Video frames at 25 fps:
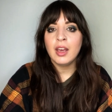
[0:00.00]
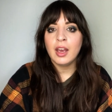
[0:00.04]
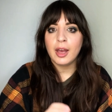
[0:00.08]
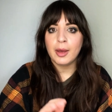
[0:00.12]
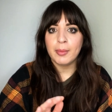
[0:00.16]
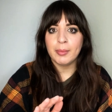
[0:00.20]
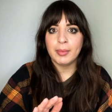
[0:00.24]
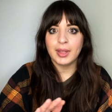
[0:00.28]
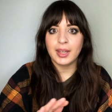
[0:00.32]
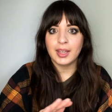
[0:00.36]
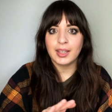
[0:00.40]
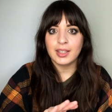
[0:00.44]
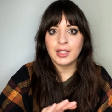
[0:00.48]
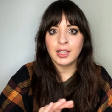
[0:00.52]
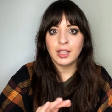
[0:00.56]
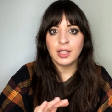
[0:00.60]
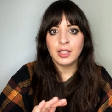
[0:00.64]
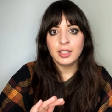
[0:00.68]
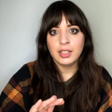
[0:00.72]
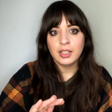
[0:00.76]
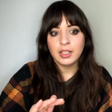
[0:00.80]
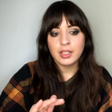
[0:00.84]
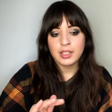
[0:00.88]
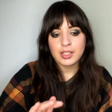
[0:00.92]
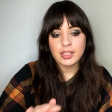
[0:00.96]
I'm like
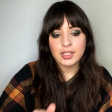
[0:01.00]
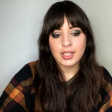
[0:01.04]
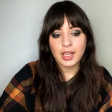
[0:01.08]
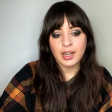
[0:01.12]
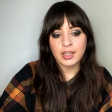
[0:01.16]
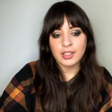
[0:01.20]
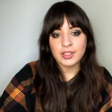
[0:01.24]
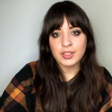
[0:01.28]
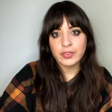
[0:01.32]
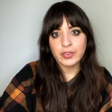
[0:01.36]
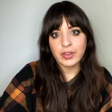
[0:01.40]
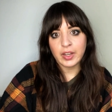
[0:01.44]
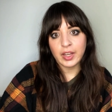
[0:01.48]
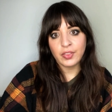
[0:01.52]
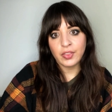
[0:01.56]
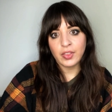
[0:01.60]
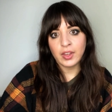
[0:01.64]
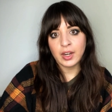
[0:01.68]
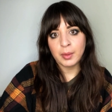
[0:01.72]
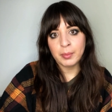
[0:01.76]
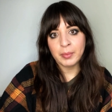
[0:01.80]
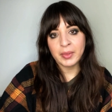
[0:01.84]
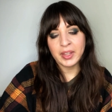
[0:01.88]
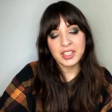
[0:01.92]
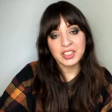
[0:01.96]
satisfied that
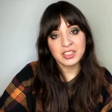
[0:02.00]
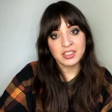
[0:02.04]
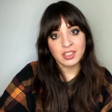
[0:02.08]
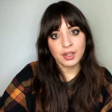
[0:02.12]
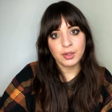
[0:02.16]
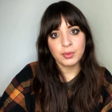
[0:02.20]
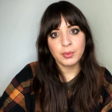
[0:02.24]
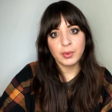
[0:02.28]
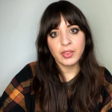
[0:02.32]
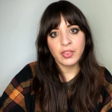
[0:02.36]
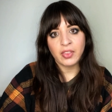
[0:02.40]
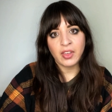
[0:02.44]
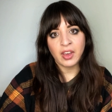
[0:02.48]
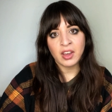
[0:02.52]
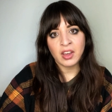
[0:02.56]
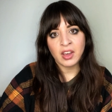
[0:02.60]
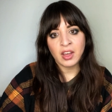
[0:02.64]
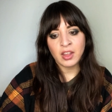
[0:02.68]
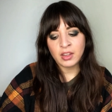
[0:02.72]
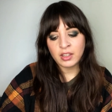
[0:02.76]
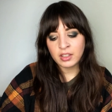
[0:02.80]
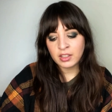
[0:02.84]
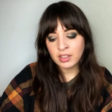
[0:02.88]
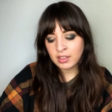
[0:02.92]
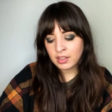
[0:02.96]
I'm like done with that
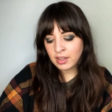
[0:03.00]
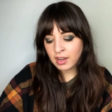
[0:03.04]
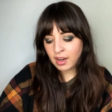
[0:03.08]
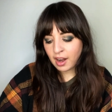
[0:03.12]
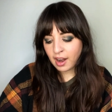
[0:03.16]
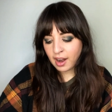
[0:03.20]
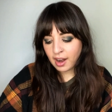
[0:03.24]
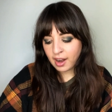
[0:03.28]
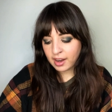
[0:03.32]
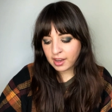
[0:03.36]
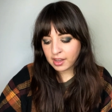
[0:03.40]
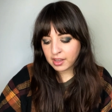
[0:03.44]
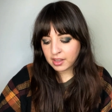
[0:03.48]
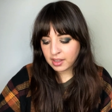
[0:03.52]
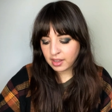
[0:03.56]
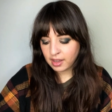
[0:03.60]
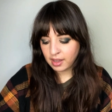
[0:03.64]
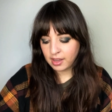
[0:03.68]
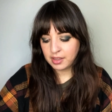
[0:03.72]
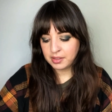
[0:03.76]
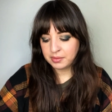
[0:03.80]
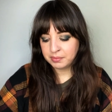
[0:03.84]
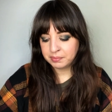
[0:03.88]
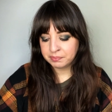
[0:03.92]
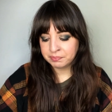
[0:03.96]
color. I
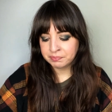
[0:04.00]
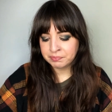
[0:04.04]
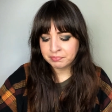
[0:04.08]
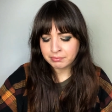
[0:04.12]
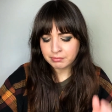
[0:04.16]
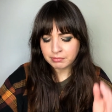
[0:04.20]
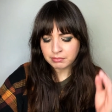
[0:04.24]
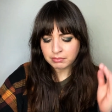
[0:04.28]
can